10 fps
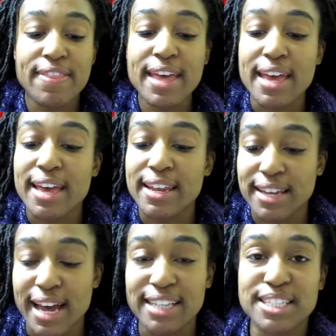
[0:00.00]
then
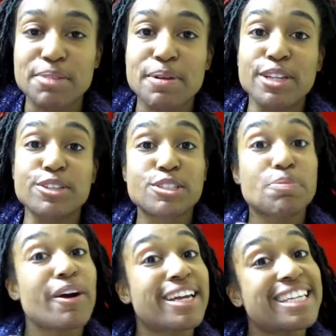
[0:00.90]
I took my little
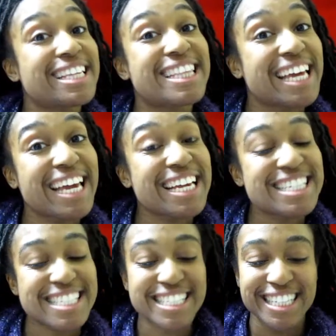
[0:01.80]
sparkly
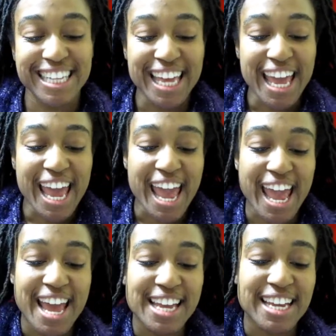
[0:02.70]
things
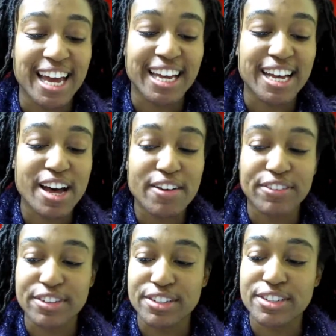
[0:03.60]
and I
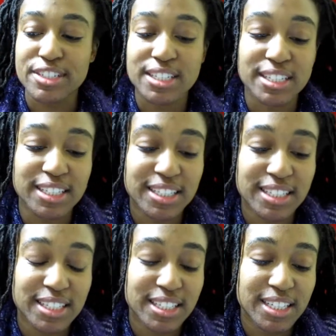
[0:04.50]
covered
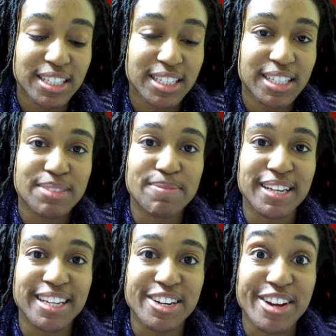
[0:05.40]
my
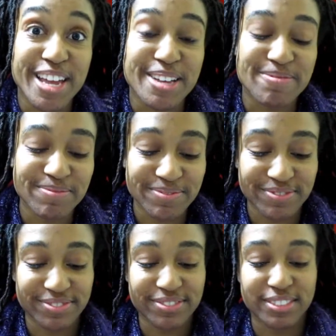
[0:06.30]
letter M,
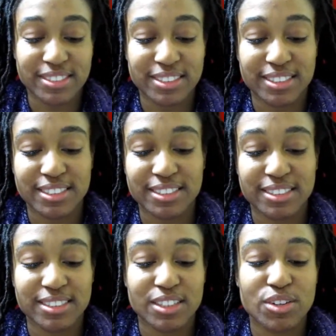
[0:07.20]

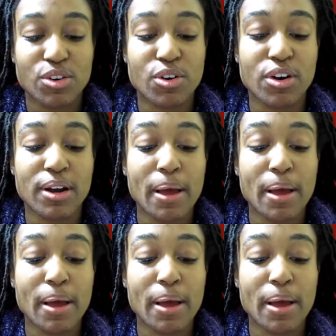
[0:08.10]
or